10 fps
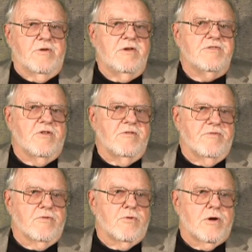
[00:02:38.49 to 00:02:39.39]
there is no
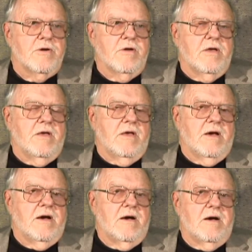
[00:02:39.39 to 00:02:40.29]
floor,
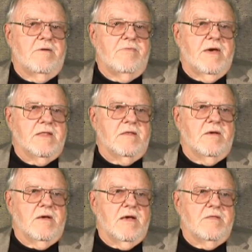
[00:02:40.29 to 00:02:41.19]
that
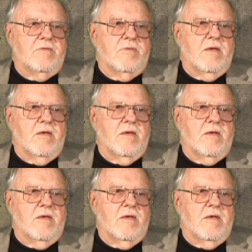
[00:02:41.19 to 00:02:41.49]
at